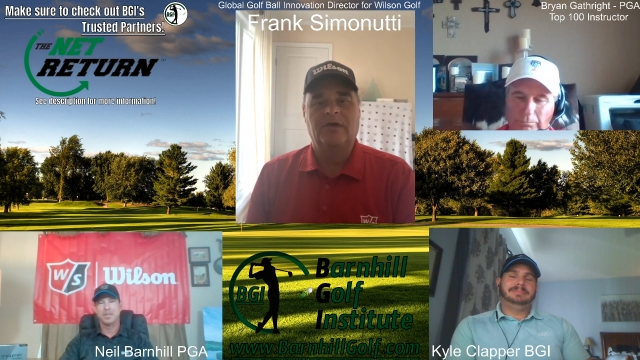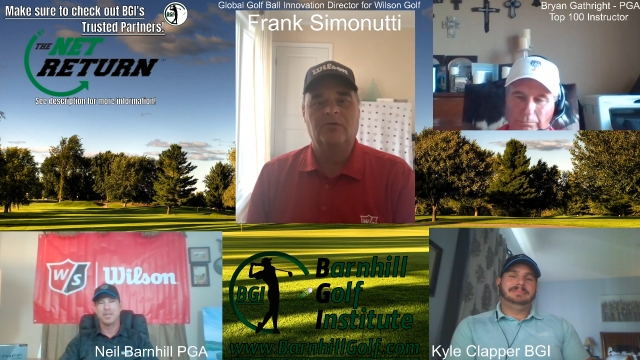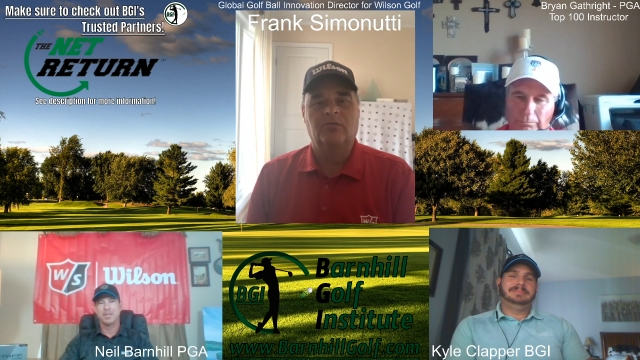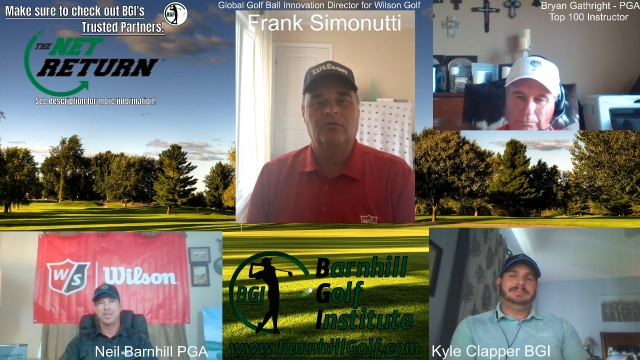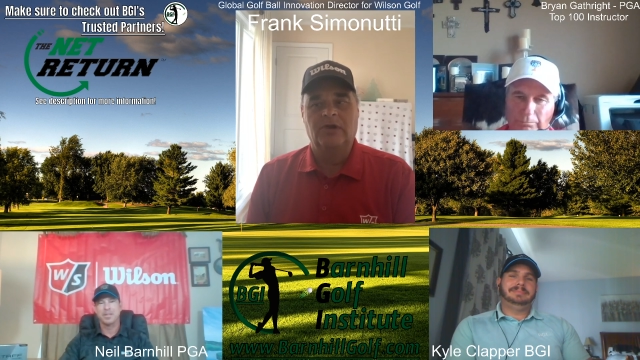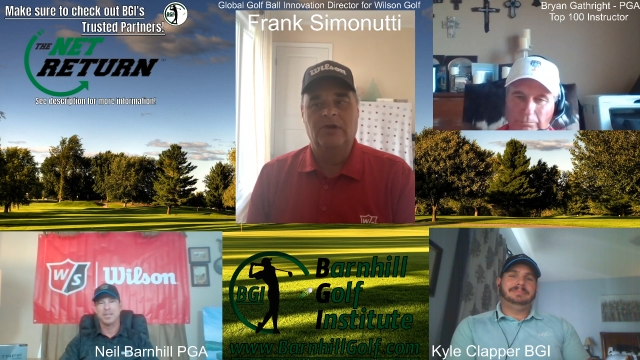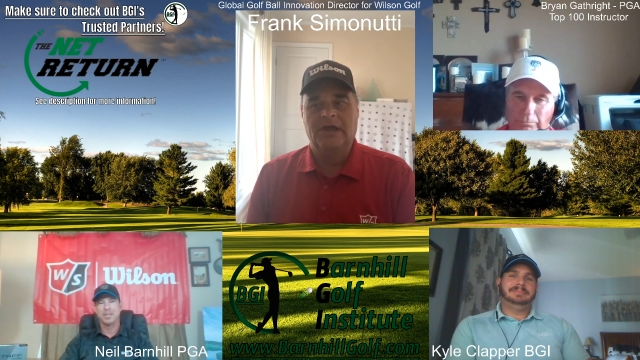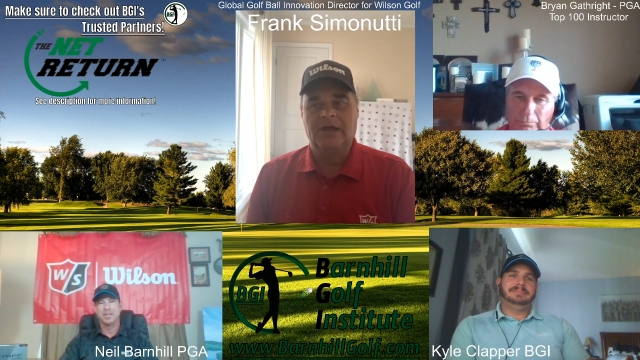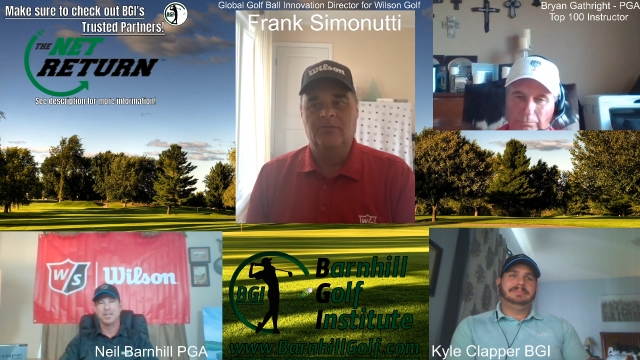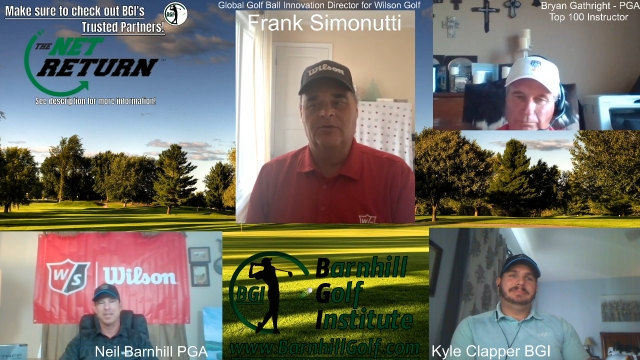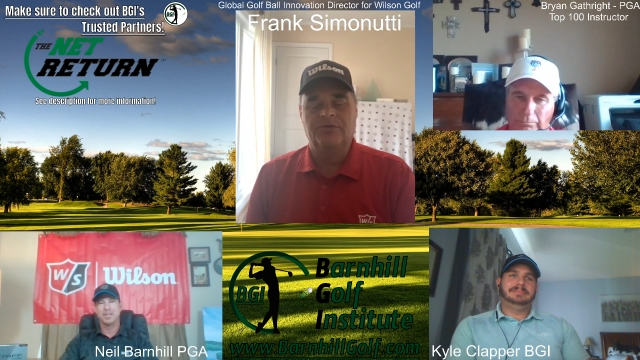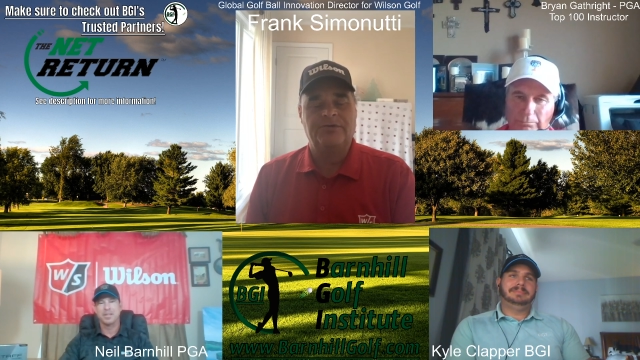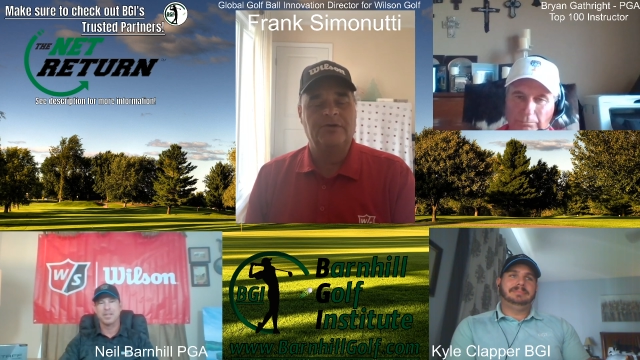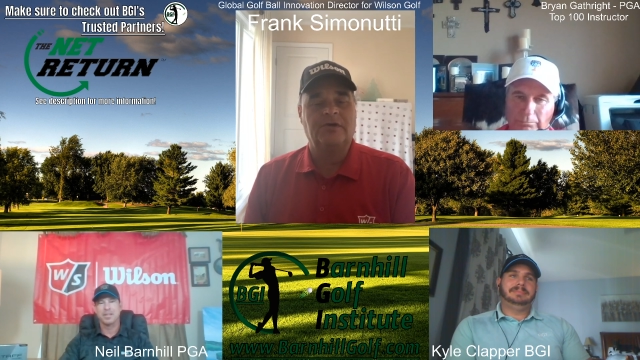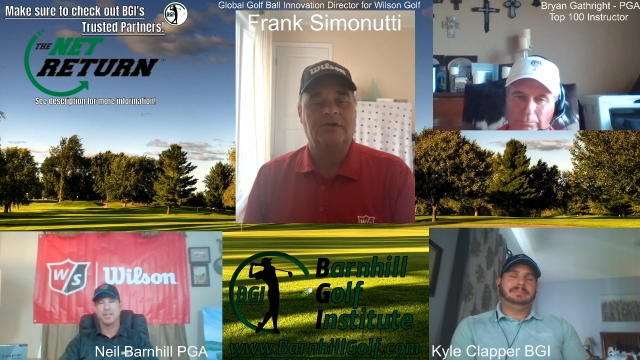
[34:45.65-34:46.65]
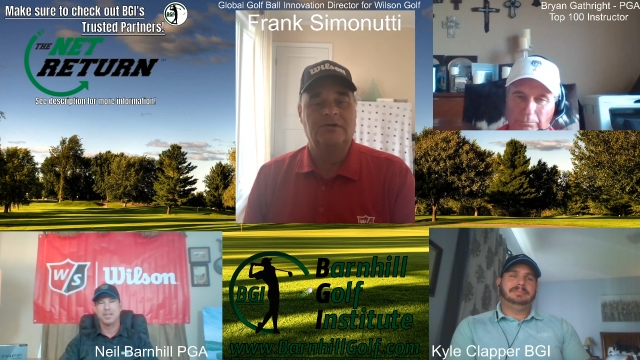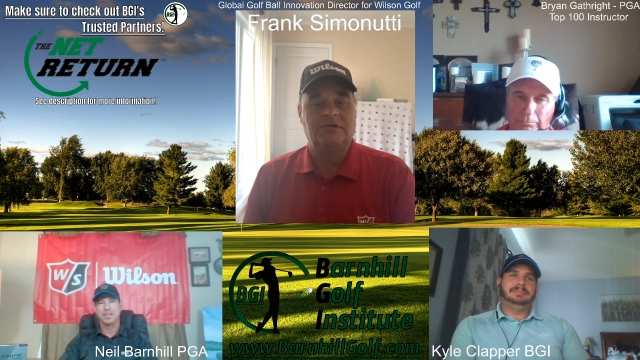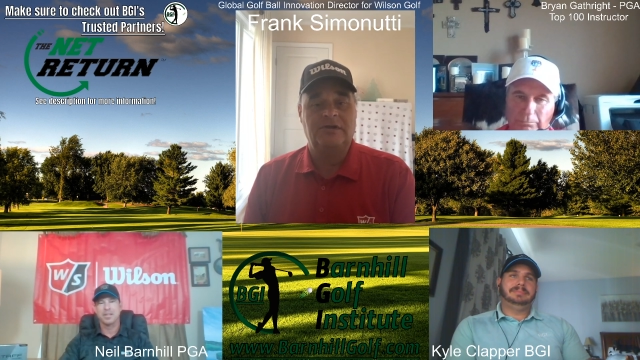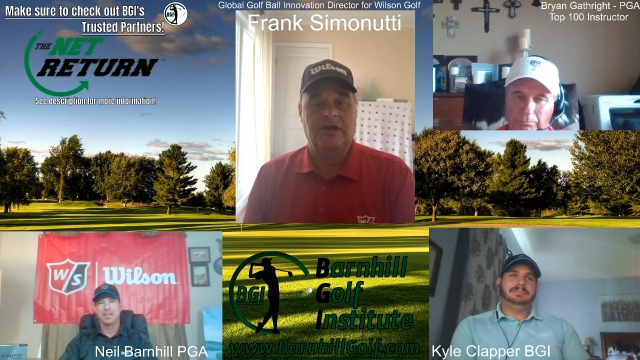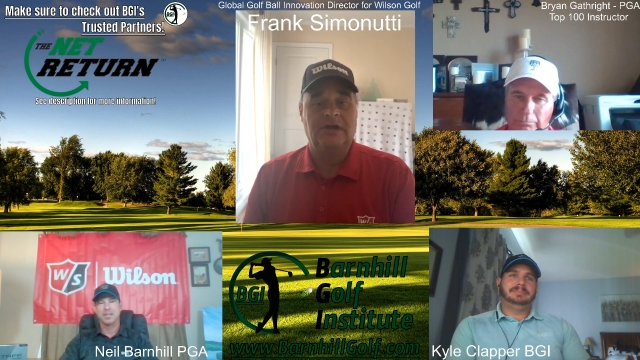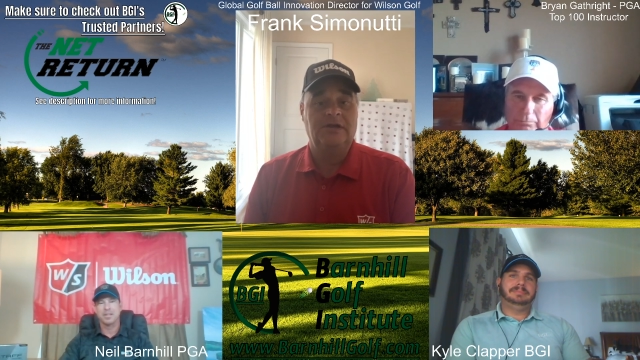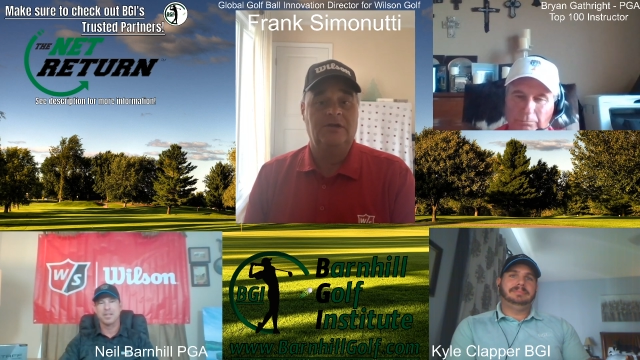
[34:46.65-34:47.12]
that we're able to
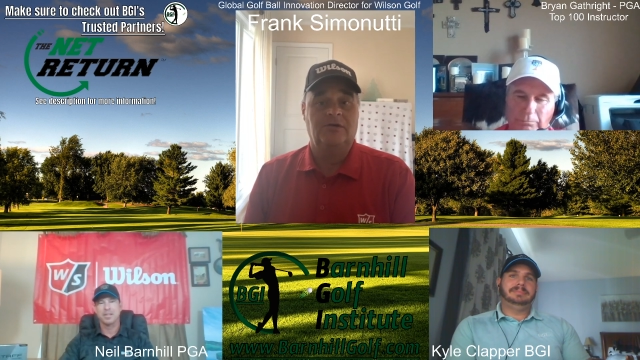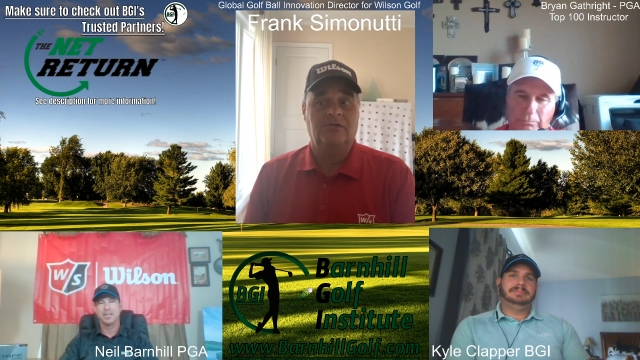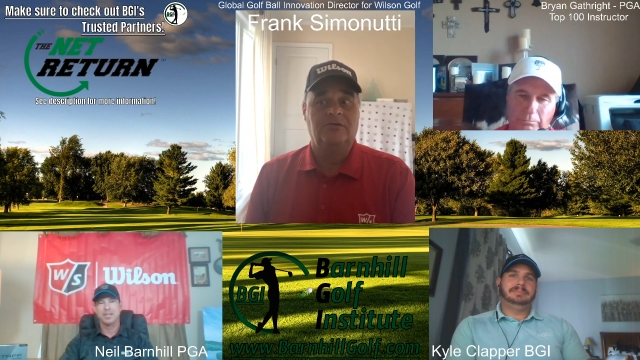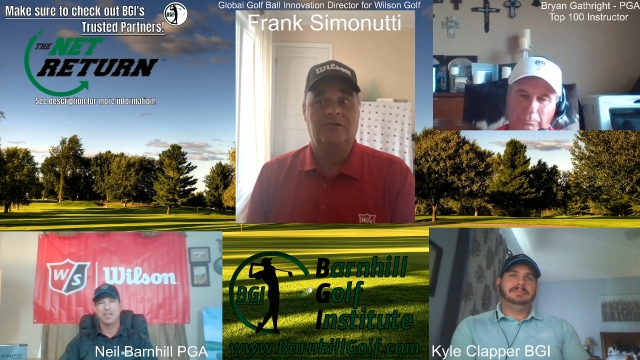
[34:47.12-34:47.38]
continue